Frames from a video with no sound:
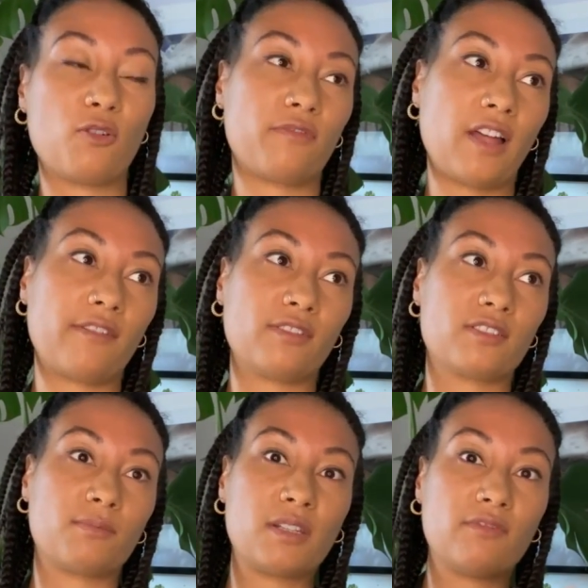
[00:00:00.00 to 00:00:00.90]
of having
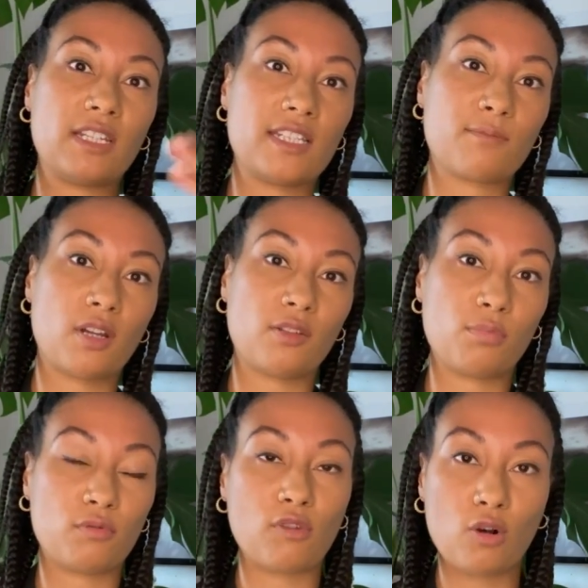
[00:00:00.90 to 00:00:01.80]
to be released by the
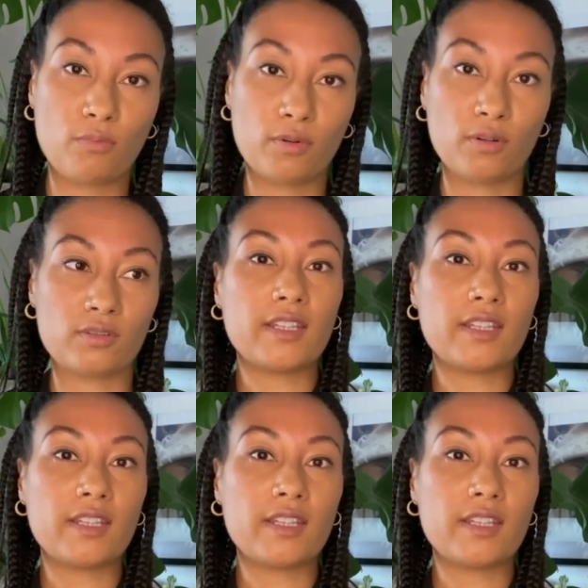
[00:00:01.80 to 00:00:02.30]
parole board?